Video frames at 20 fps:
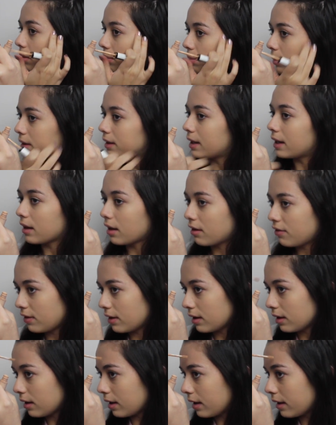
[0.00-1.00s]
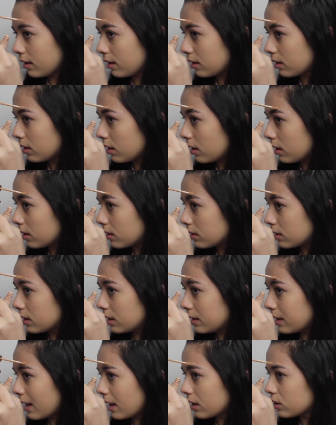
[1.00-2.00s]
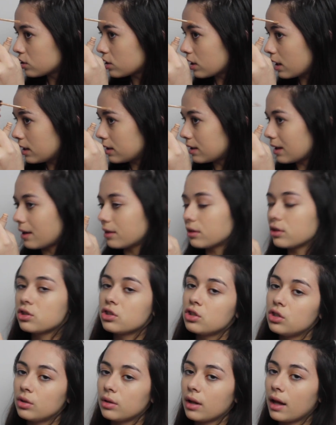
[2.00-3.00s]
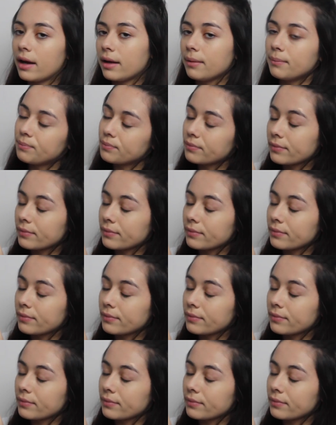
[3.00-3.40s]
but then I feel like the next shade down is too light.